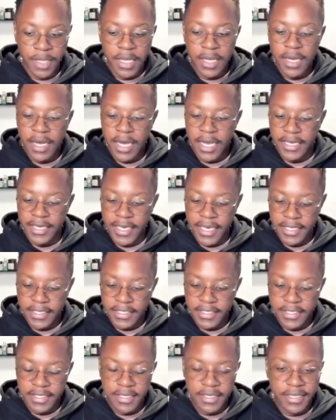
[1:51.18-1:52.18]
I
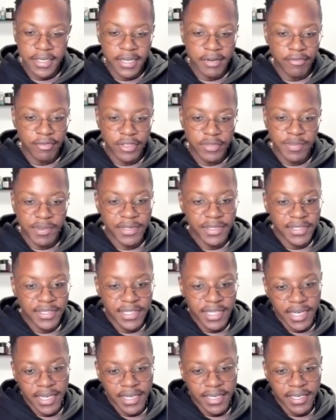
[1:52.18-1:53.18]
get a response
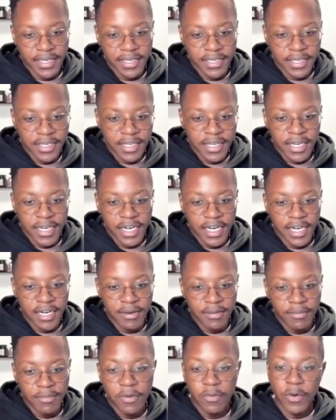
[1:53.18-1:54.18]
like,
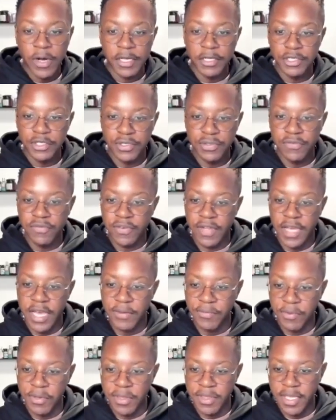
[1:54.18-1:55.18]
why you should fly
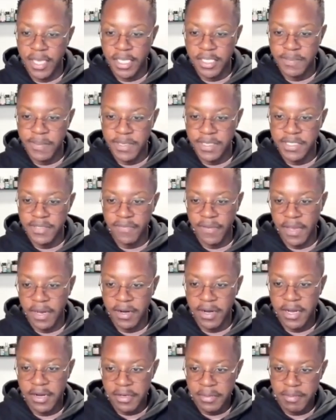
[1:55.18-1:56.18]
with expensive
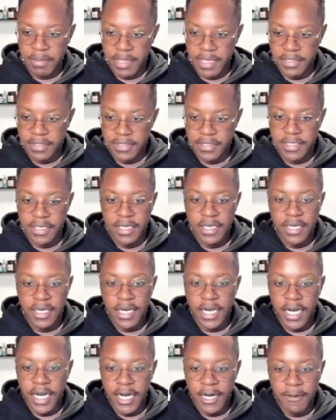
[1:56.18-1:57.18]
airplanes.
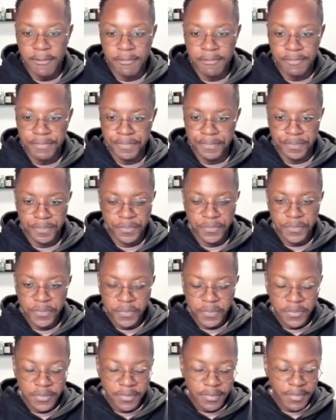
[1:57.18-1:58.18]

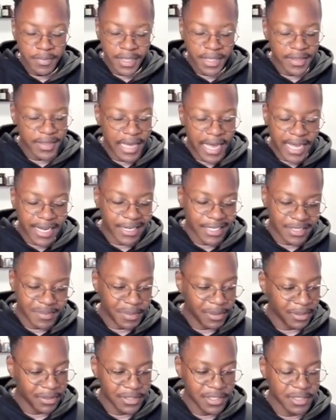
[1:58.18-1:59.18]
The ad
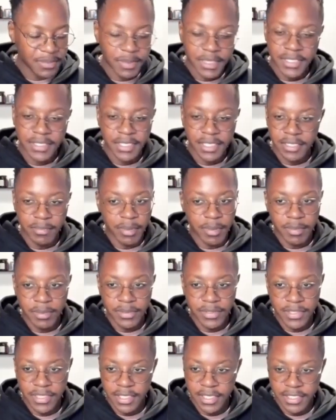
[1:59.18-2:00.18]
experience is basically
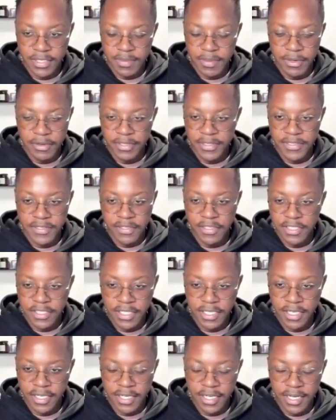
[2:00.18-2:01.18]
people's experience
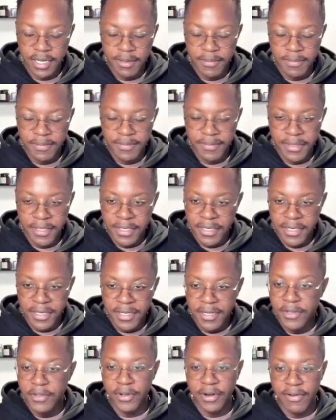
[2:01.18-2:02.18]
searching.
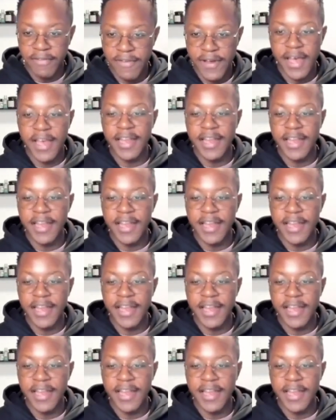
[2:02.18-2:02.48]
Not a fan.